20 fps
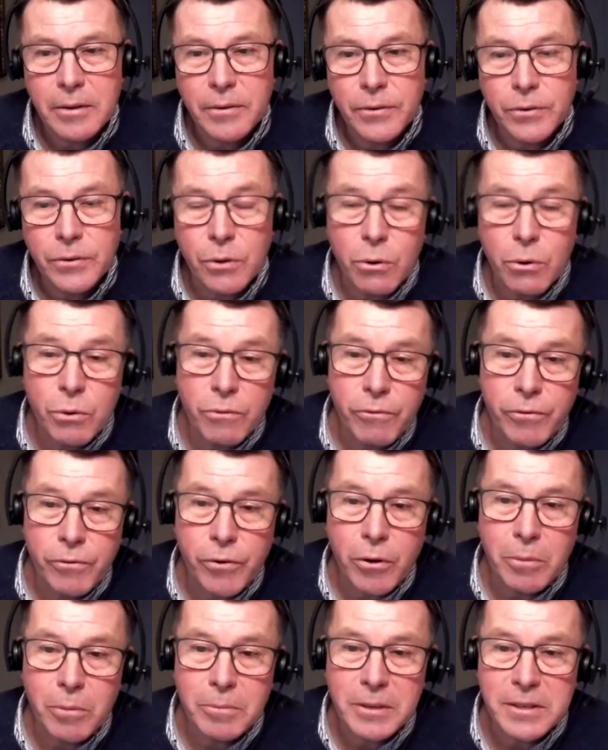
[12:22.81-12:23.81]
So
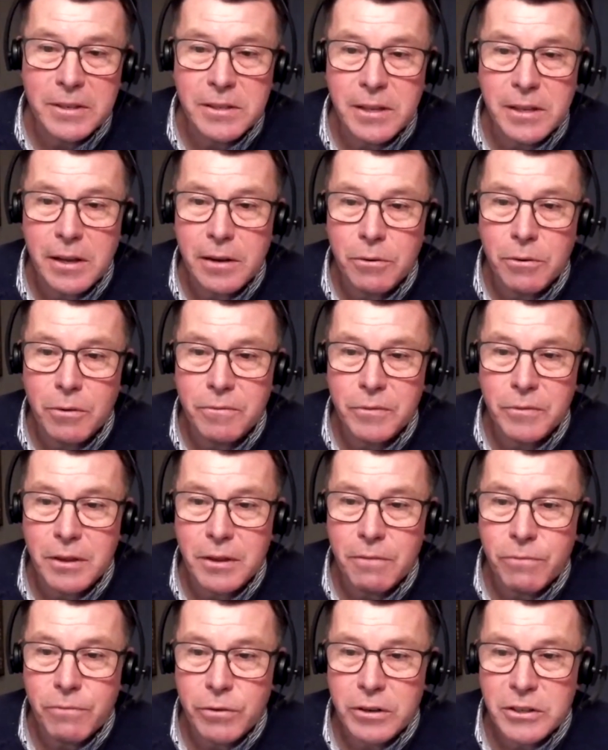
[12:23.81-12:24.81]
from instead of
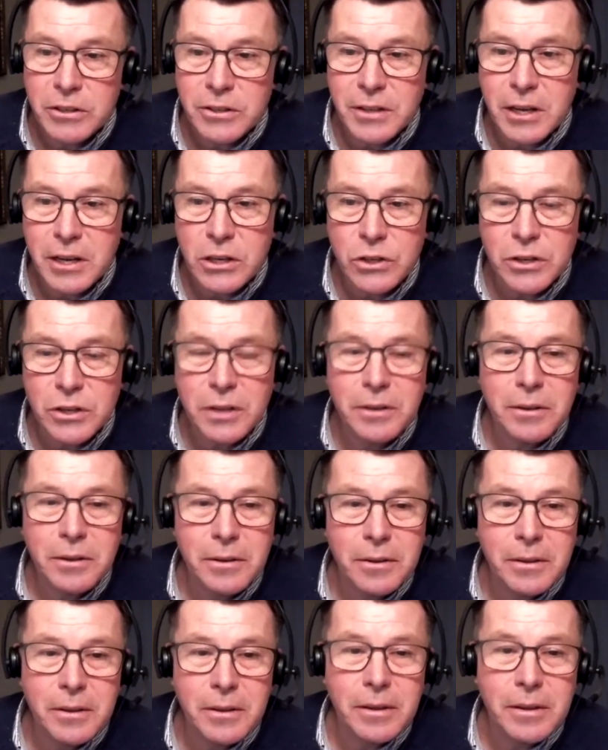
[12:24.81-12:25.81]
deforestation,
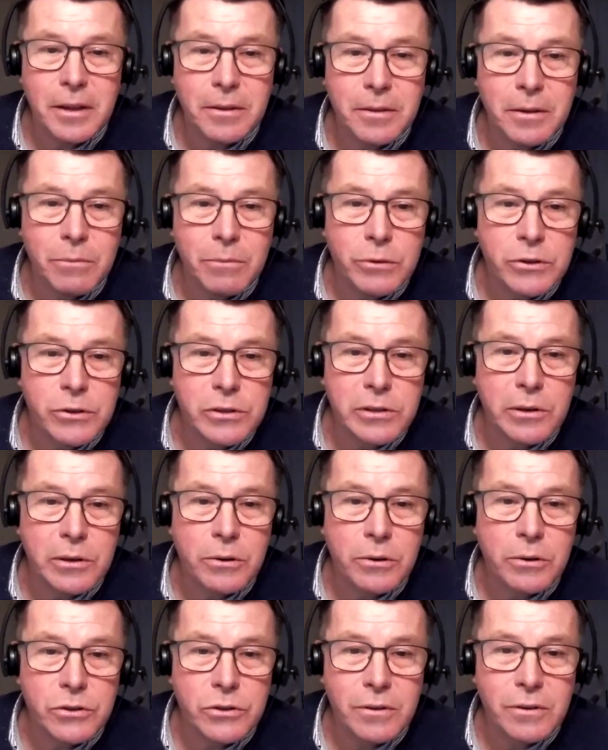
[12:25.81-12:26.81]
that there was
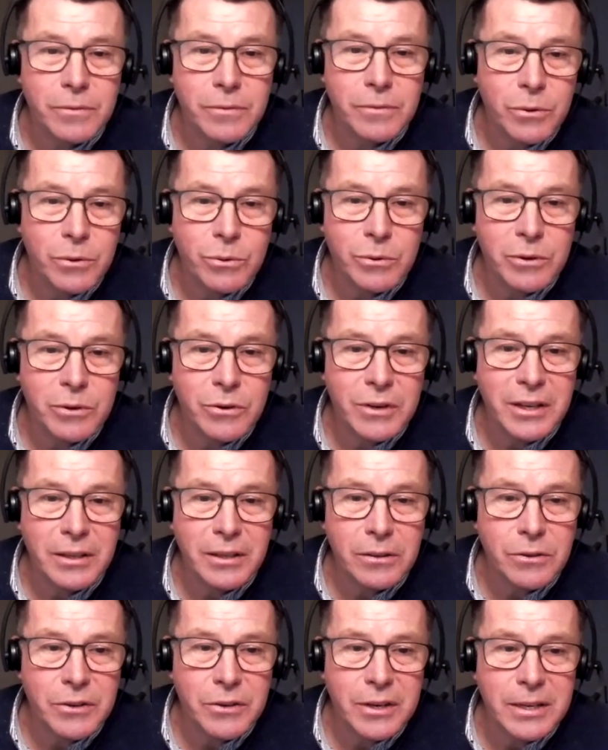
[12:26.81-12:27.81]
lots of new
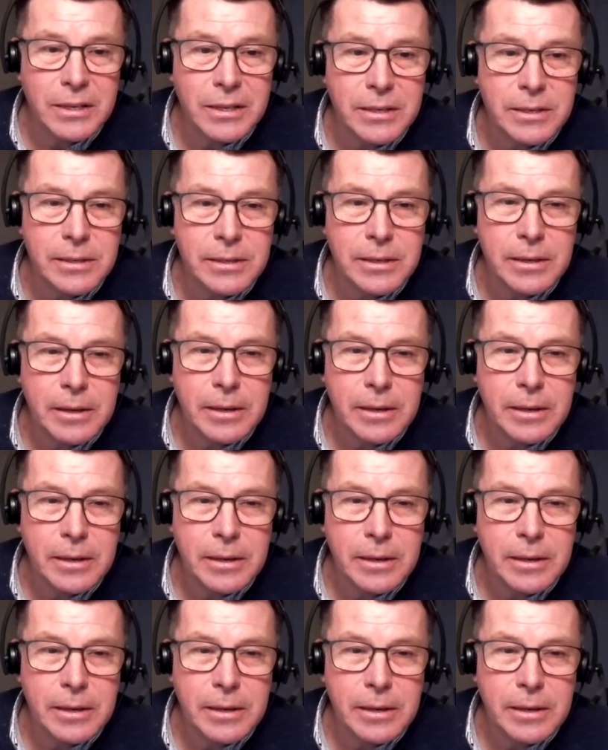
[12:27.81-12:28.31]
green trees.